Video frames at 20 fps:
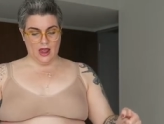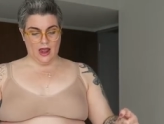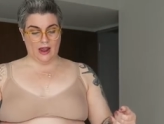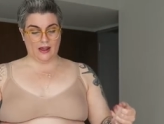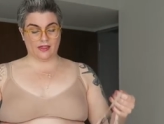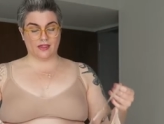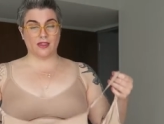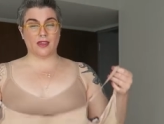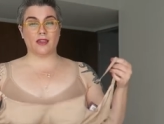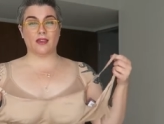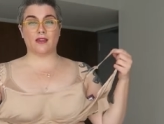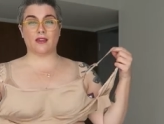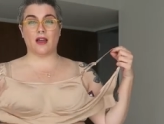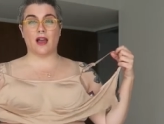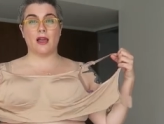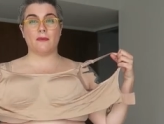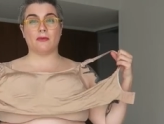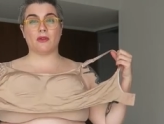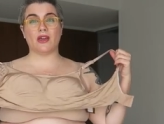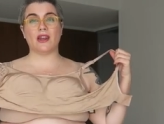I think
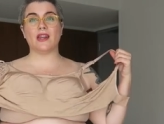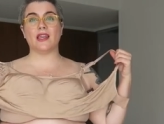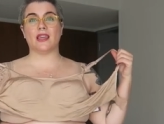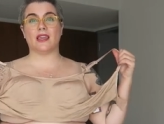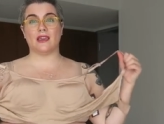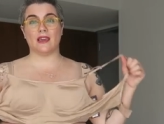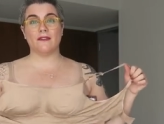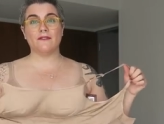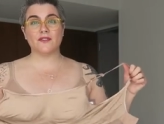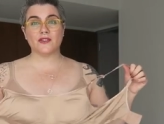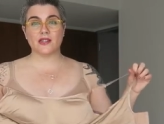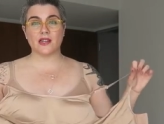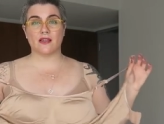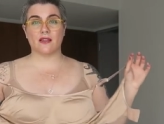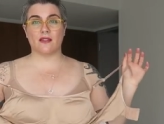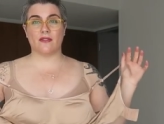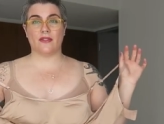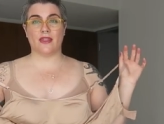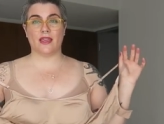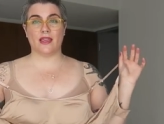I'm gonna gift
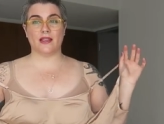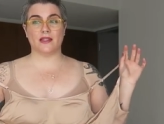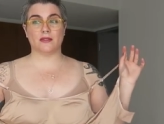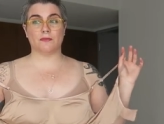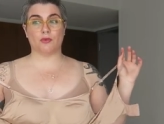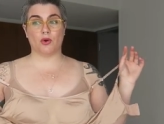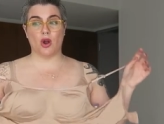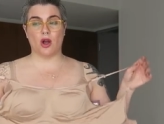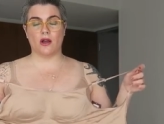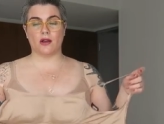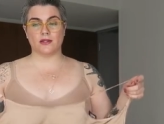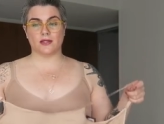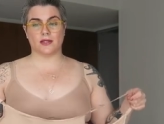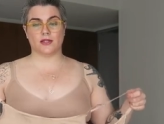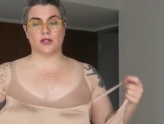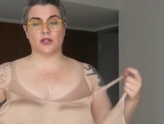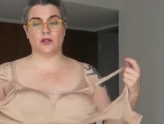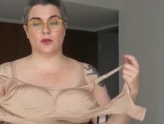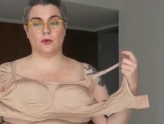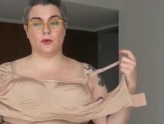these
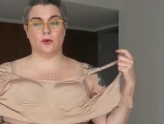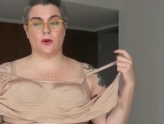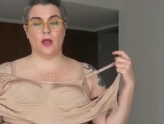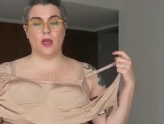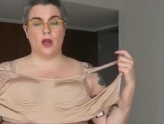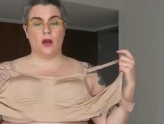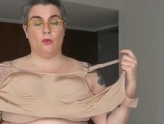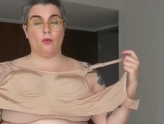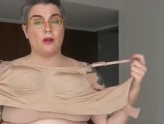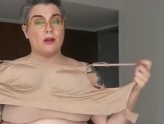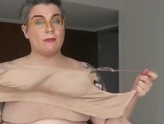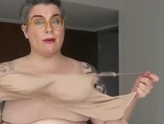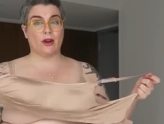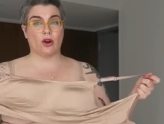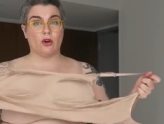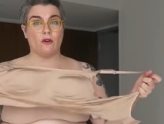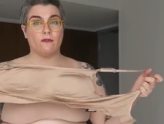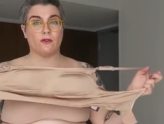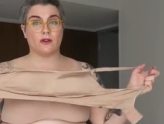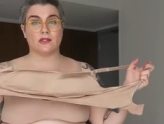bras to one of my
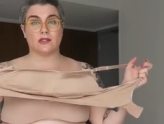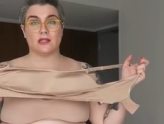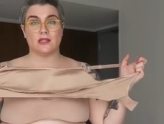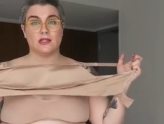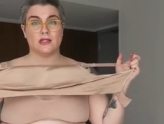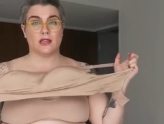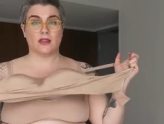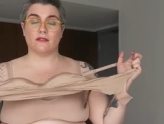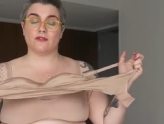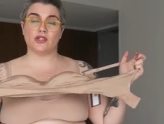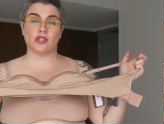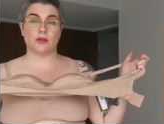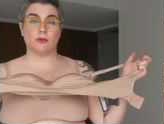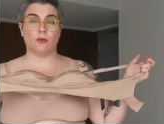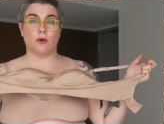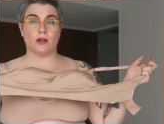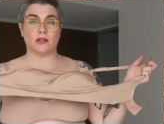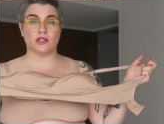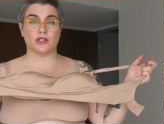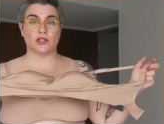girlfriends and see if she
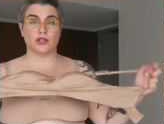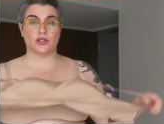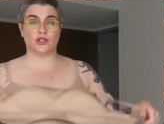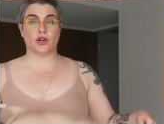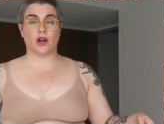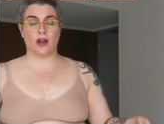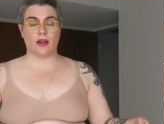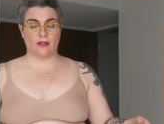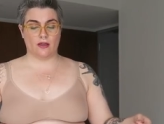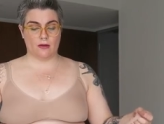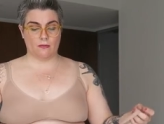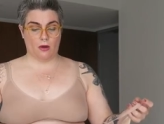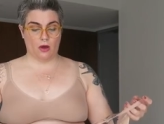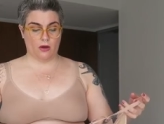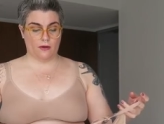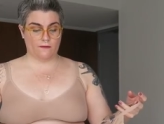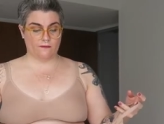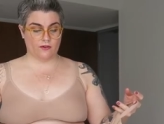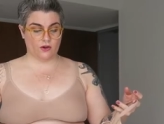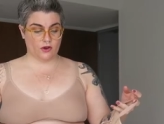wants to try them
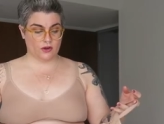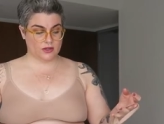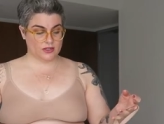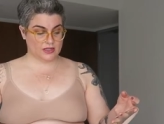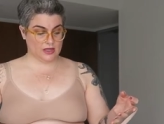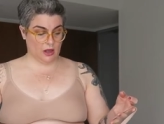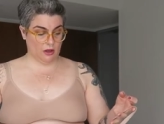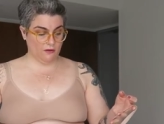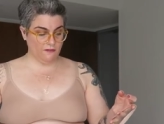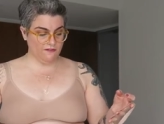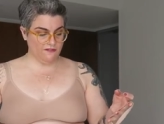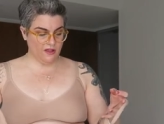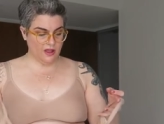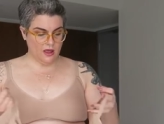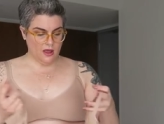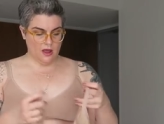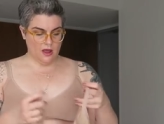on for herself